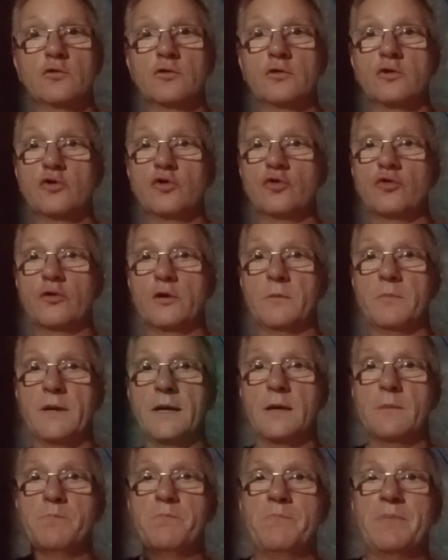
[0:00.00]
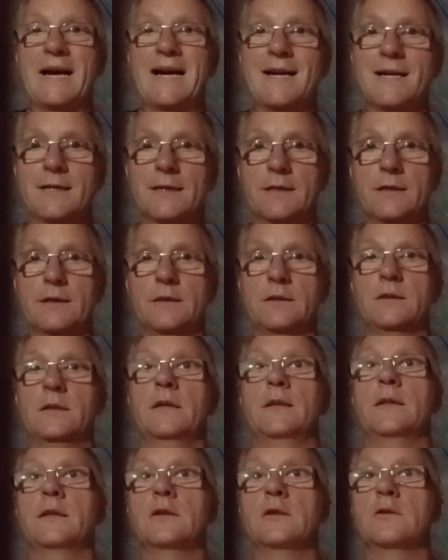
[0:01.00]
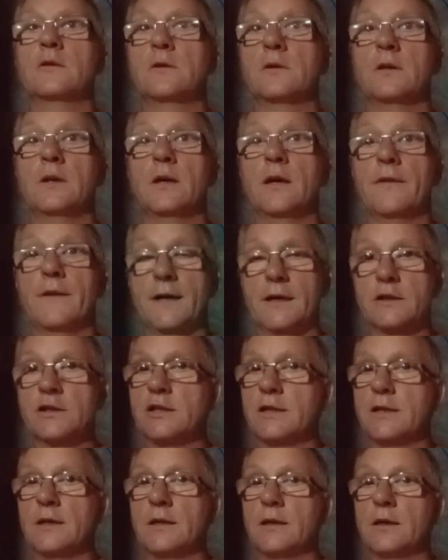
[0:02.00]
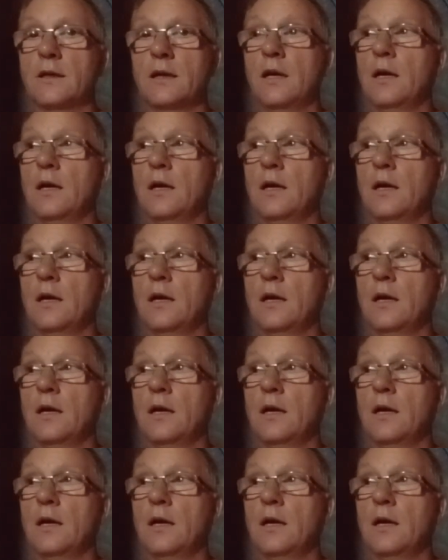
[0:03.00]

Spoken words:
just going to be a bang, and that's it.